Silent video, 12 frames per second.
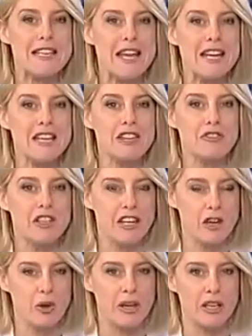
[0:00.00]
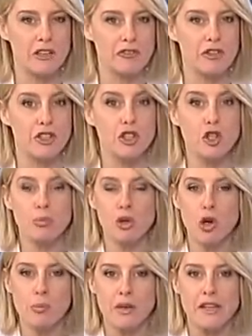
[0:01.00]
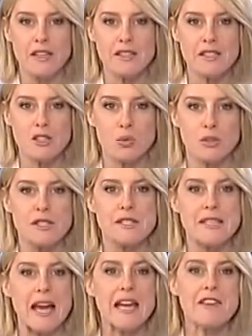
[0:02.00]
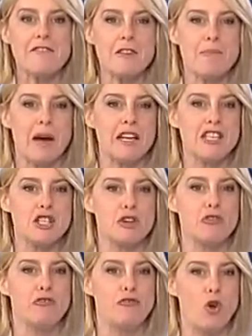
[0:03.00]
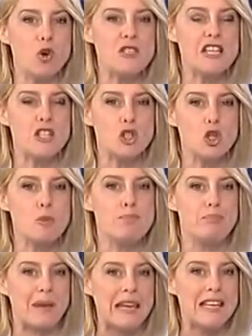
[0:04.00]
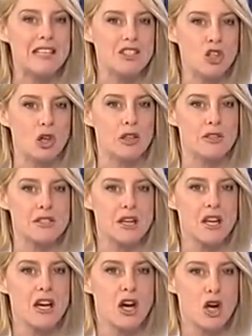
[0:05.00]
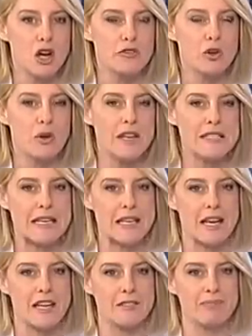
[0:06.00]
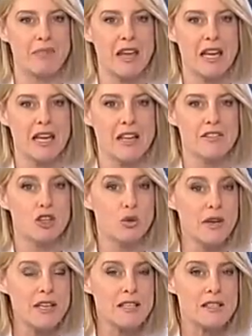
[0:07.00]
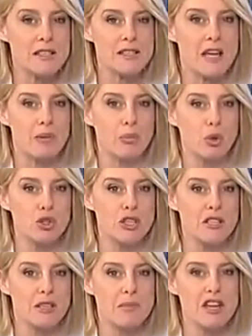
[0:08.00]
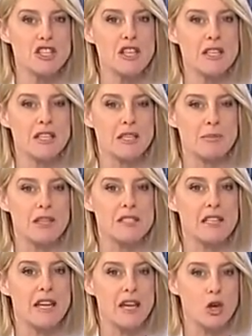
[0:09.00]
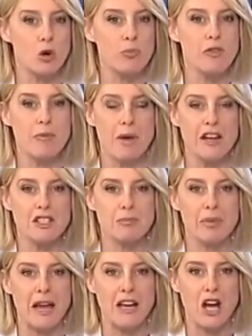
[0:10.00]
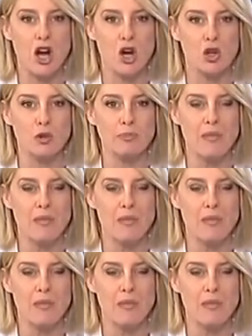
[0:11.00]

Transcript: negative gearing for new properties would save the budget $42 billion over a decade. The Greens are pushing the measure in a bid to help the budget black hole,